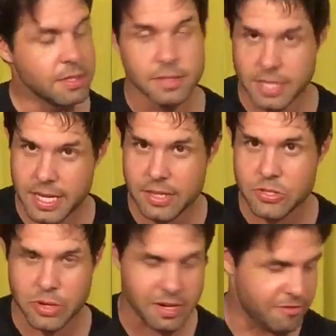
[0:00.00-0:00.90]
D
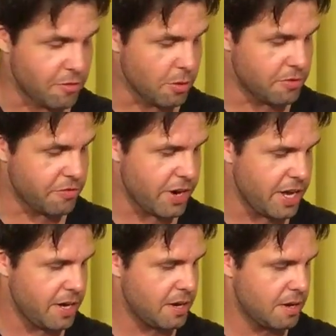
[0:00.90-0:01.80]
string 4th
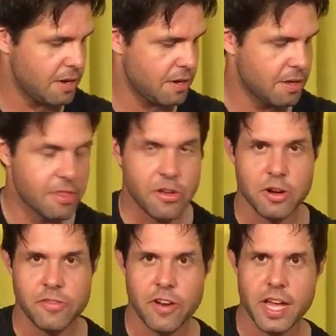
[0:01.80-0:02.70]
fret.
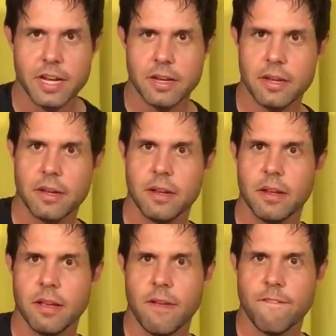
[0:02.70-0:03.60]
3rd fret.
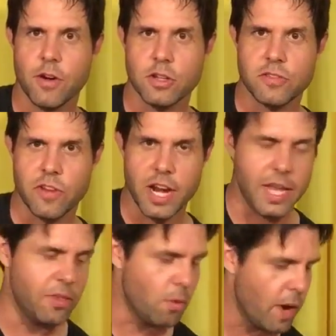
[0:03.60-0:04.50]
1st fret.
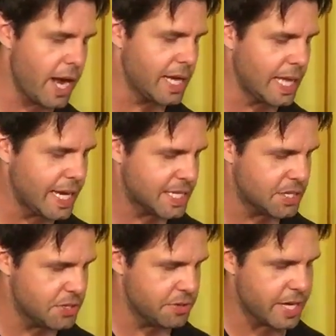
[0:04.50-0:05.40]
And the way I like to
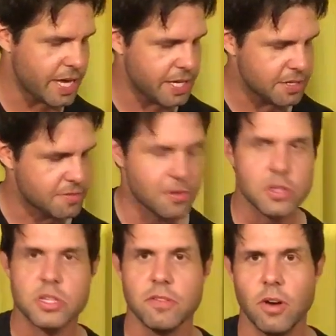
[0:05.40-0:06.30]
do that is,
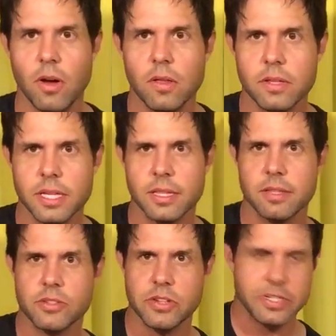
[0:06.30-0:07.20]
first of all,
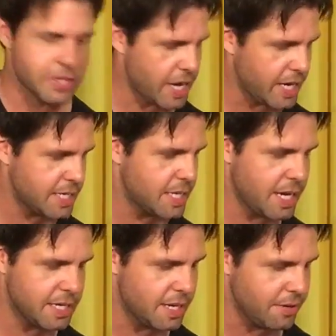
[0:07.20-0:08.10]
the strings are kind of
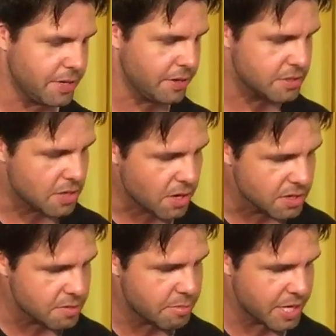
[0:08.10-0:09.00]
tight down here. It's
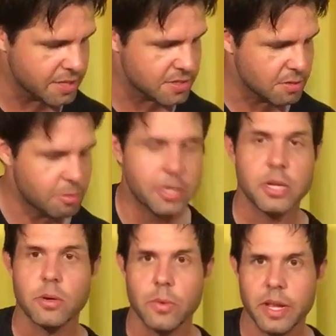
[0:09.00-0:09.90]
hard to bend. So put
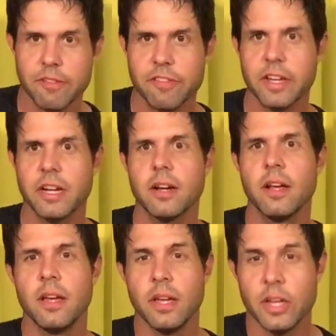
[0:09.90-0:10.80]
your ring finger,
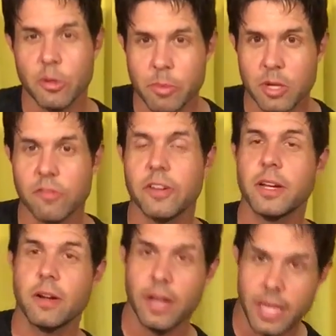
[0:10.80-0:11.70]
your middle
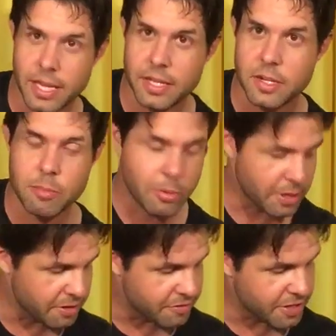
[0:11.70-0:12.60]
finger, and your
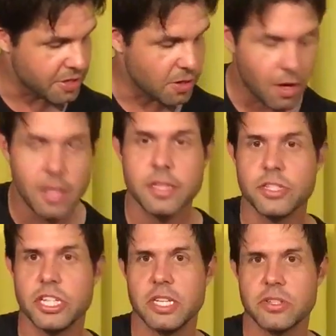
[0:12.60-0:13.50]
pointer finger on the
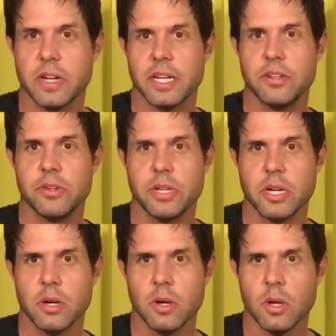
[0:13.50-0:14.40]
G string and do
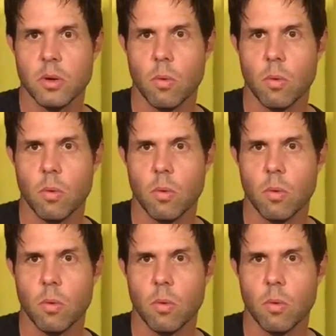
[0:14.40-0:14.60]
your 1, 2,